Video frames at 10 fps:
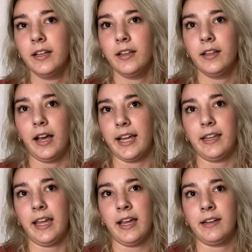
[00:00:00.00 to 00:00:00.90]
I
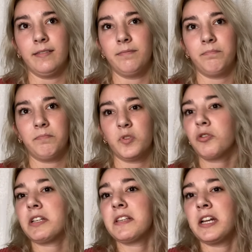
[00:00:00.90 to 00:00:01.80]
can't
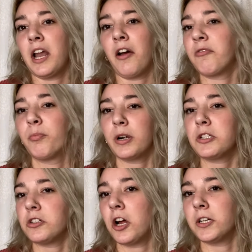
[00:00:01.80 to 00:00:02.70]
stress it enough. Brush
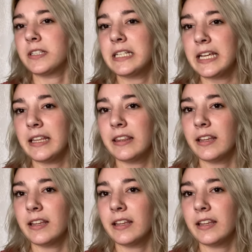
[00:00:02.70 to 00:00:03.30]
your dog's teeth.